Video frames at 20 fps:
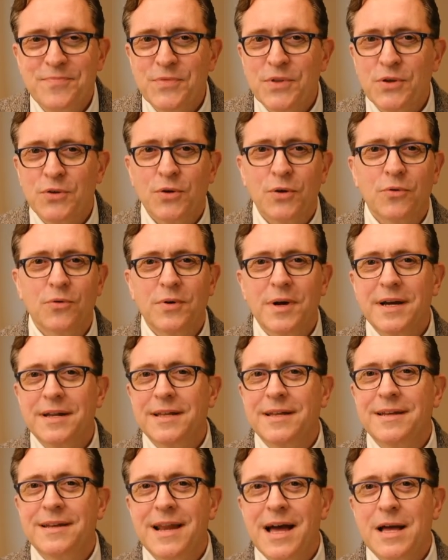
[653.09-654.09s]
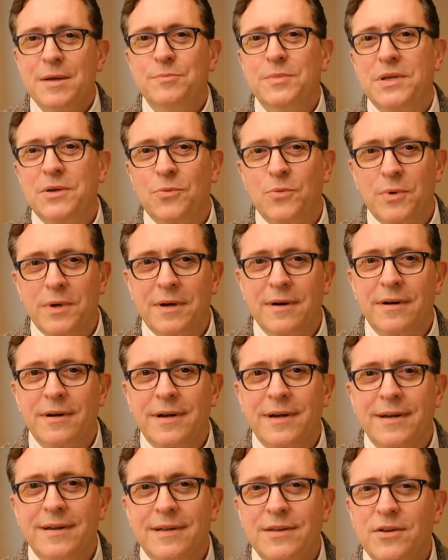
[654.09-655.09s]
You'll run and not be
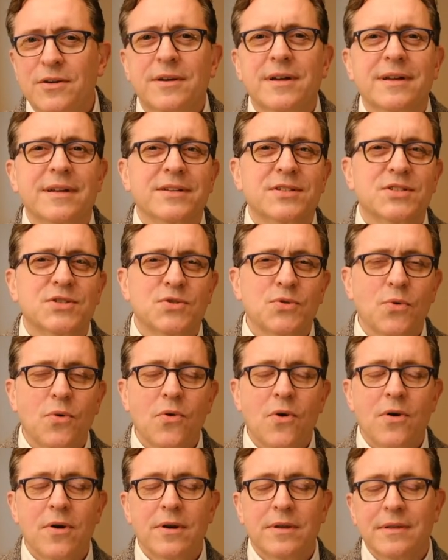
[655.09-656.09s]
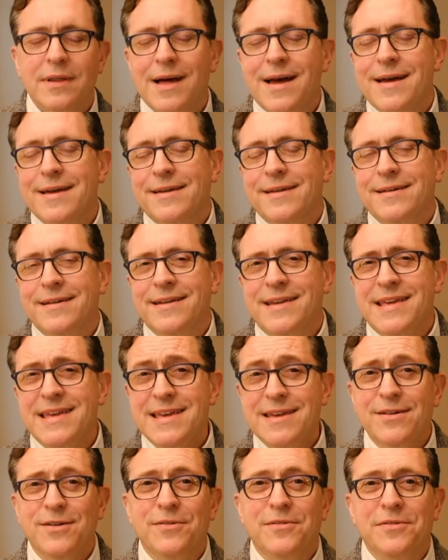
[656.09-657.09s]
weary. You're going to soar like an
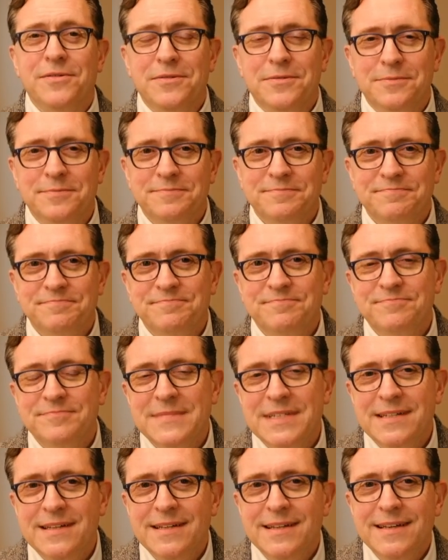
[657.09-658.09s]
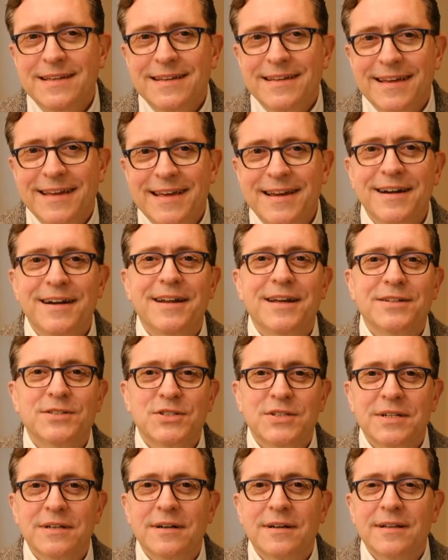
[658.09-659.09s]
eagle." In a
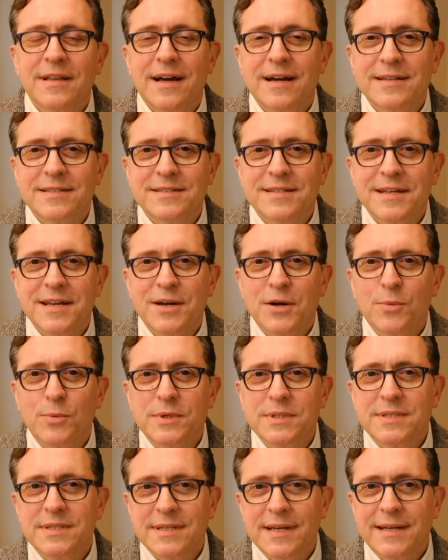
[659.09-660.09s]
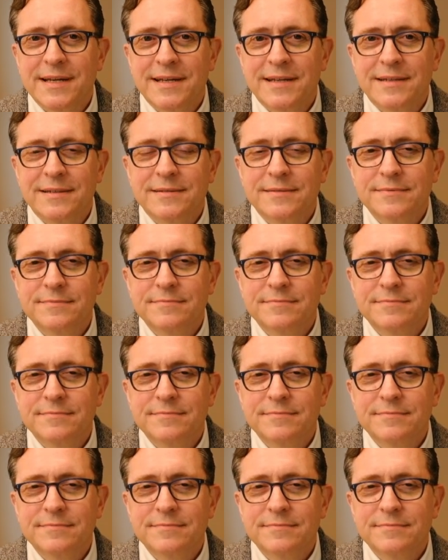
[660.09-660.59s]
nutshell, Isaiah was saying,